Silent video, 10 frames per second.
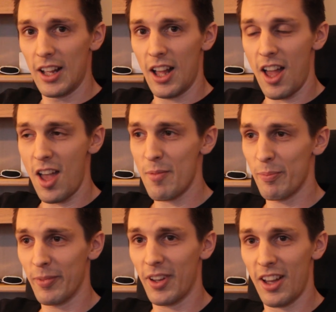I
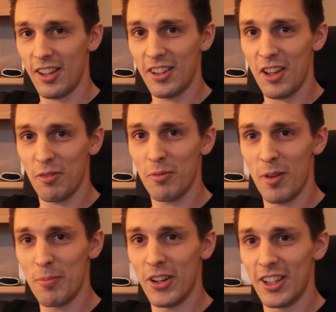earn enough
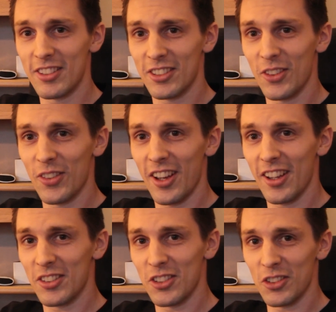money
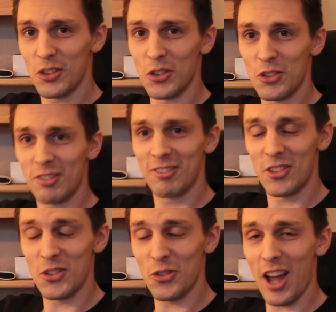
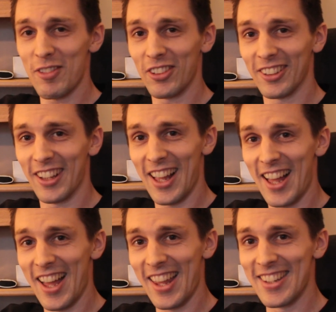to travel
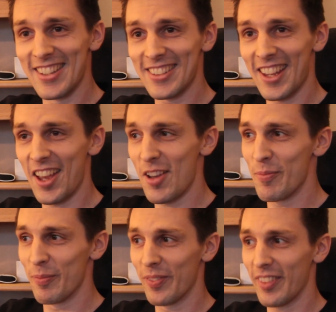and
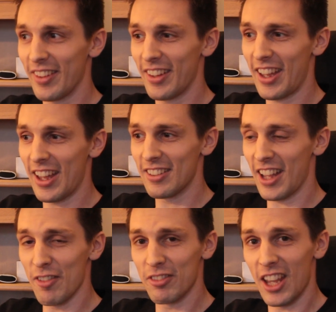
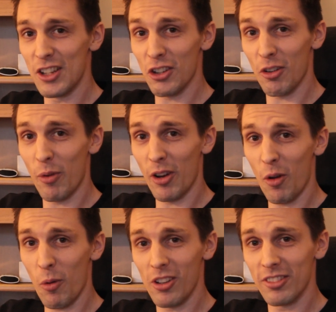have days off when I
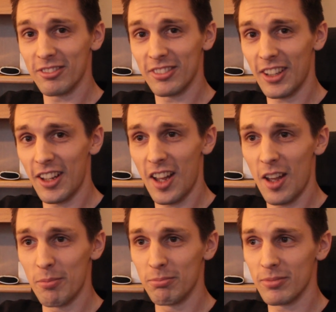want. So
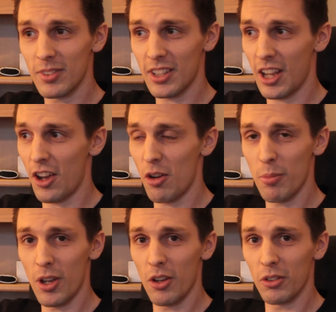I own
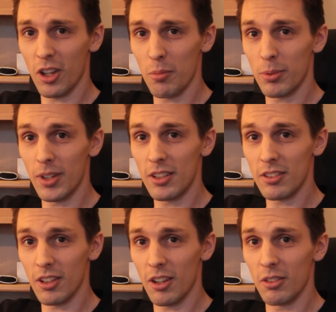my own company,
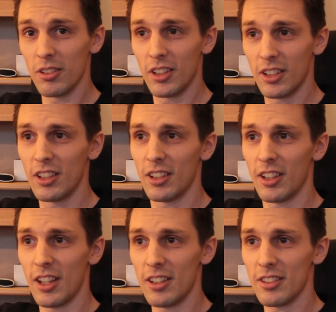so
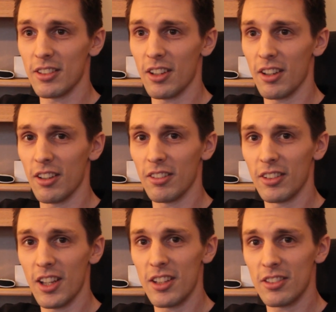it's
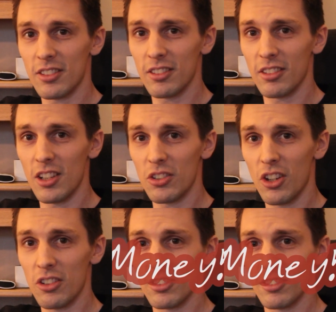
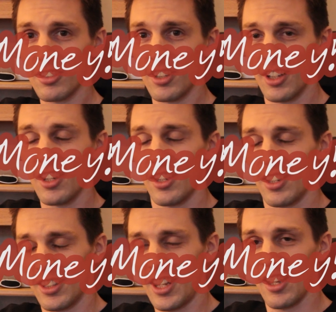good.
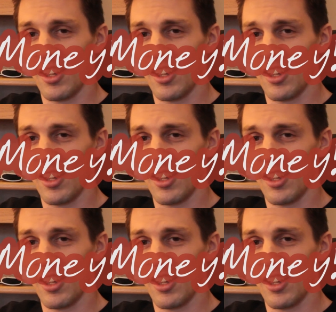I